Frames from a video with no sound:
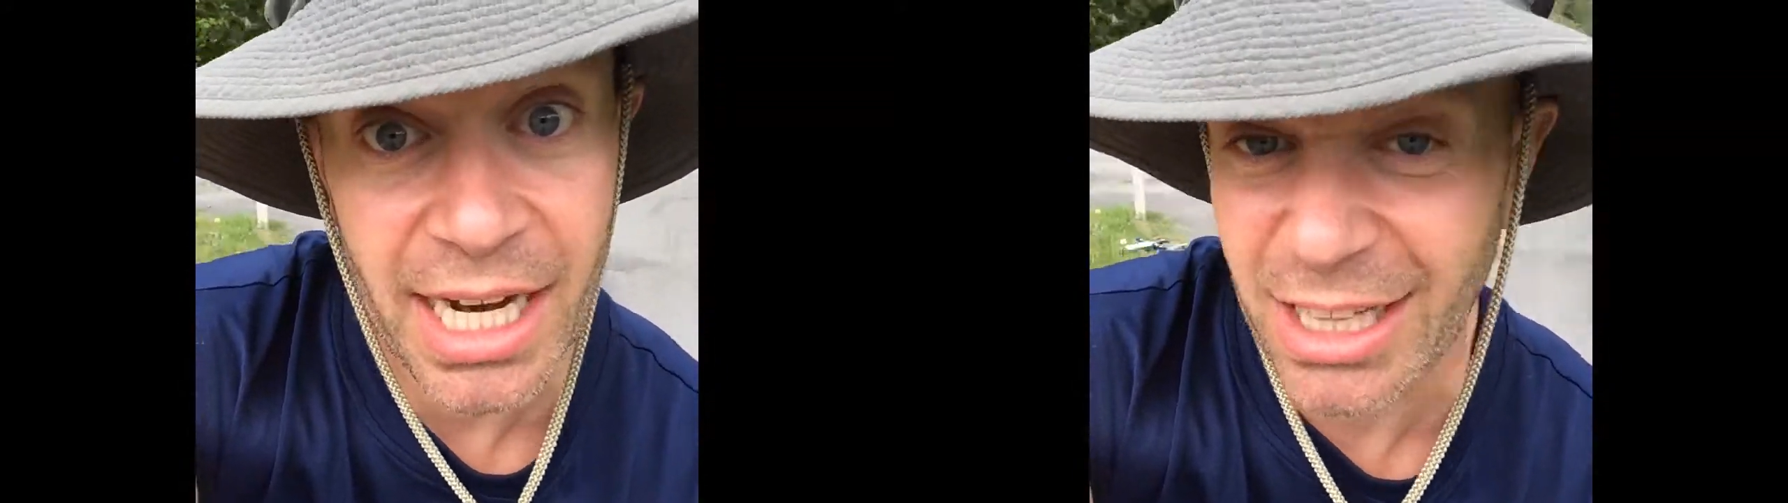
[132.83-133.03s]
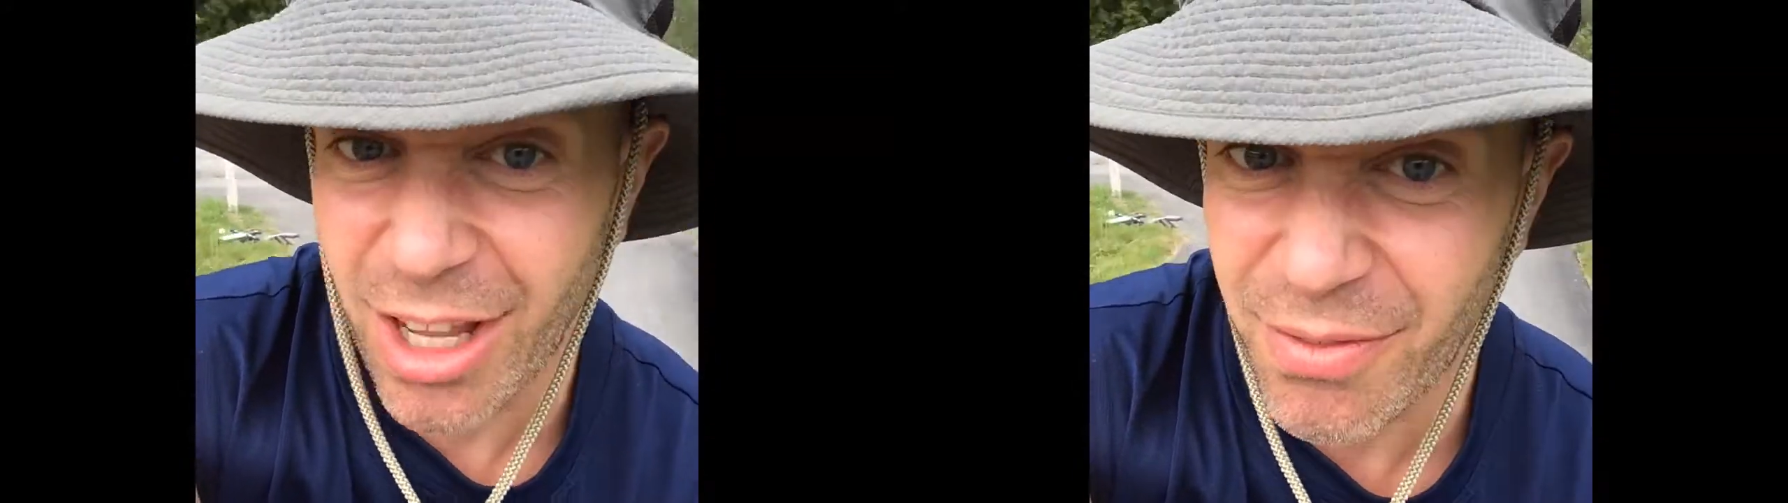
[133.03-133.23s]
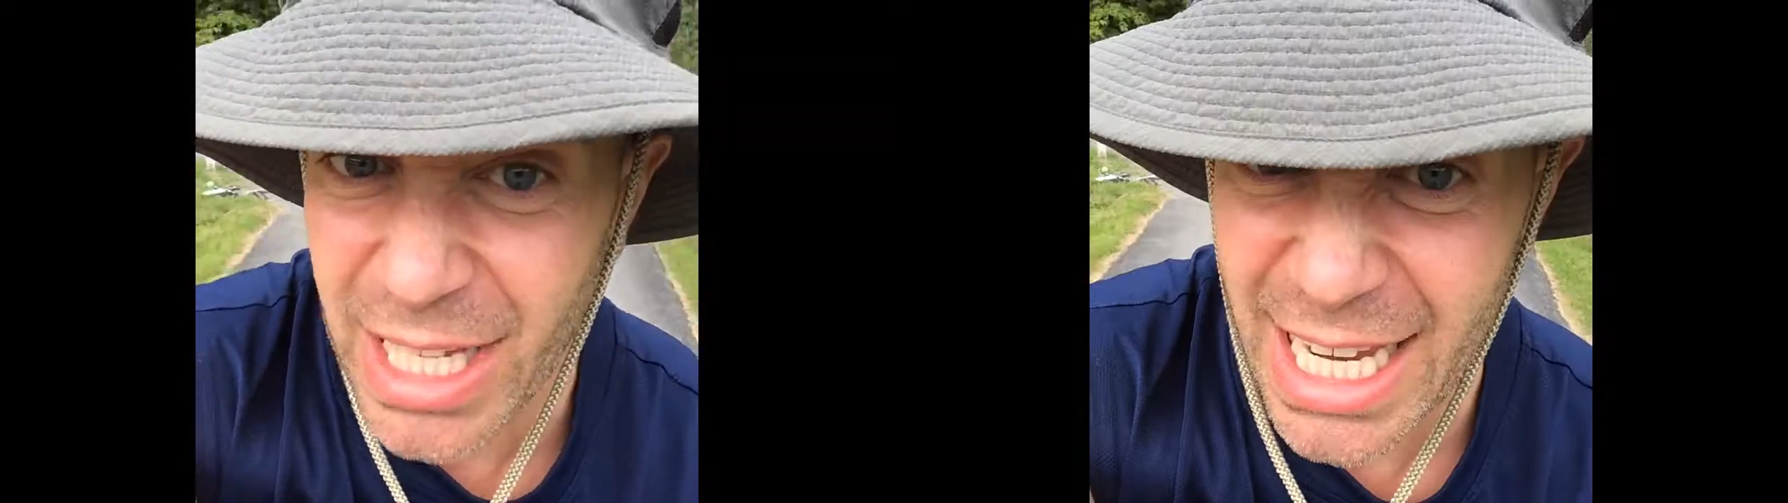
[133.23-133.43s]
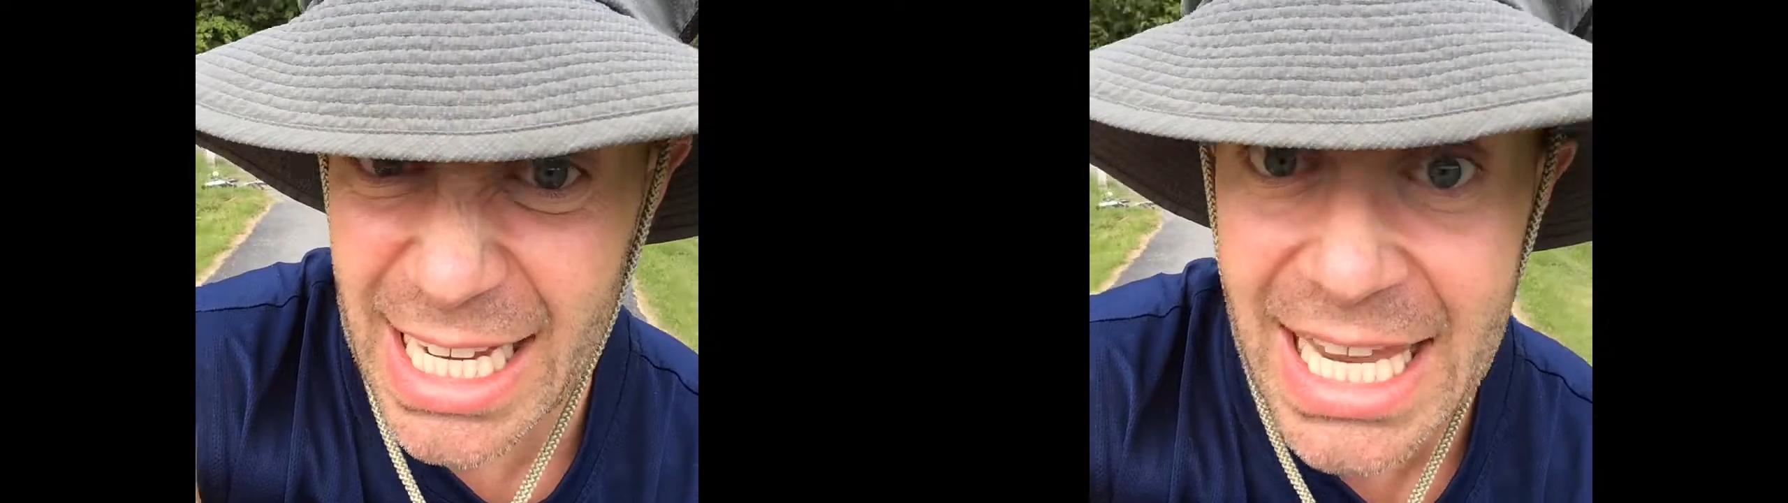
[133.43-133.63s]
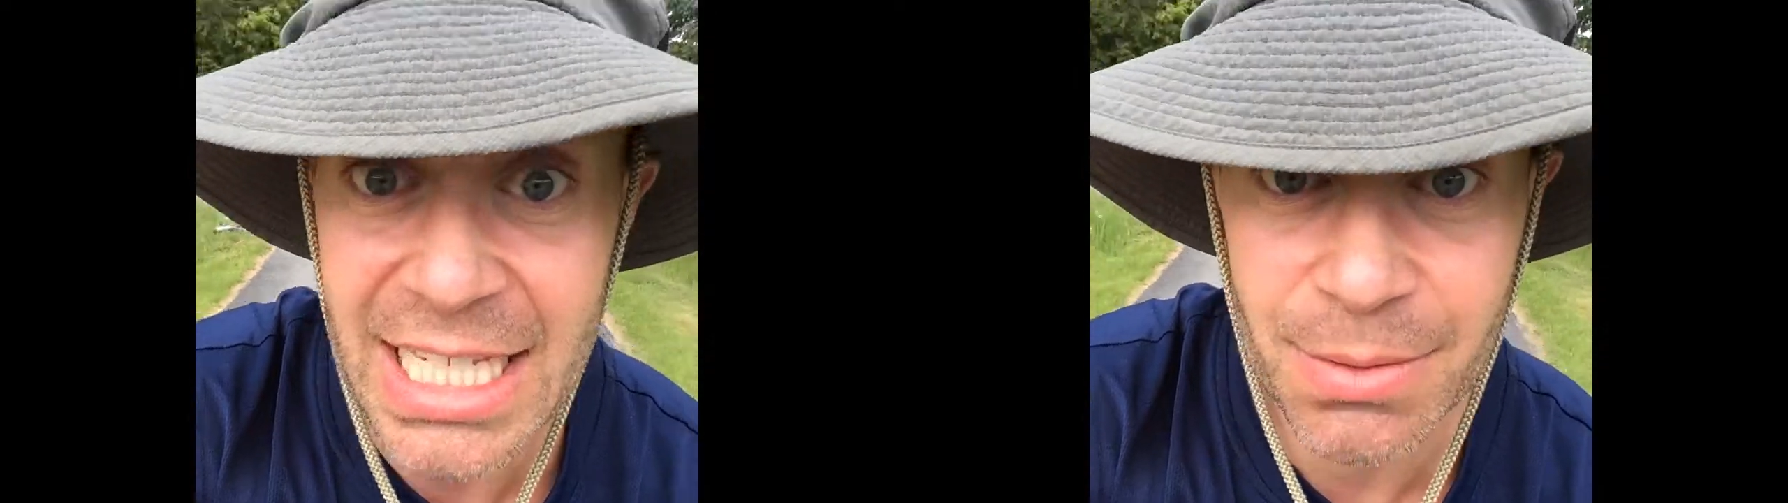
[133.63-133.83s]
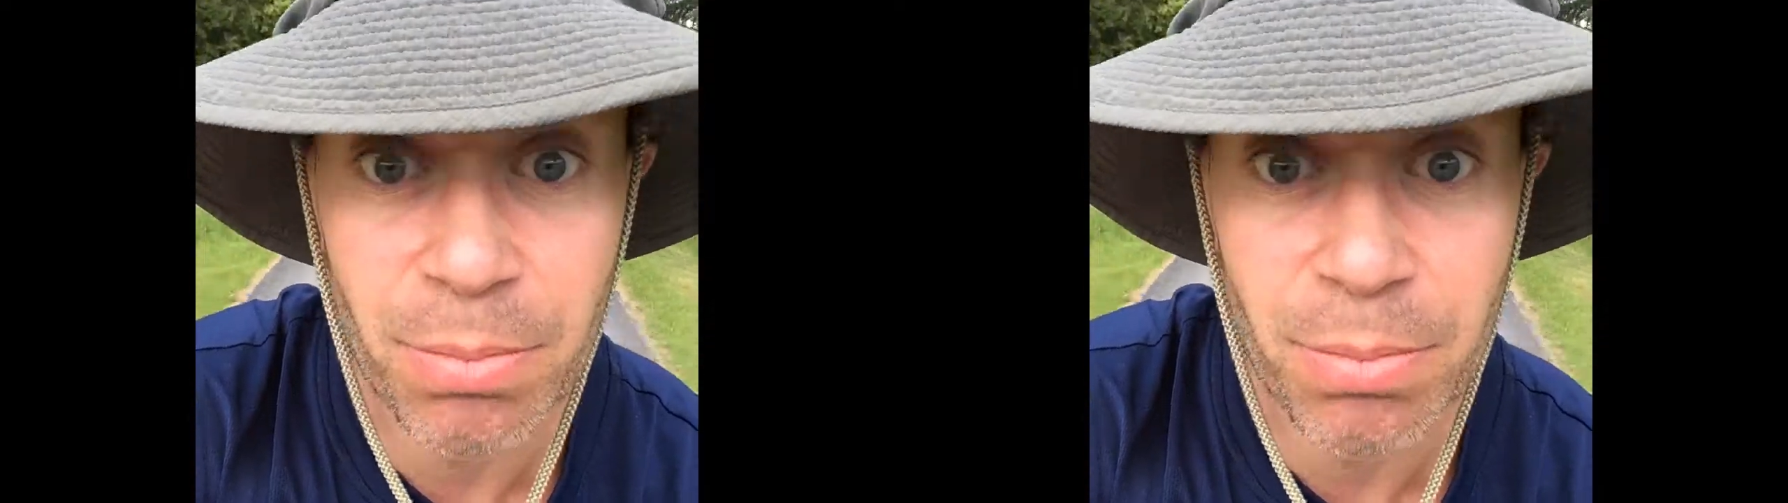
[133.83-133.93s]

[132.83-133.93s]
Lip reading: and lovely and he is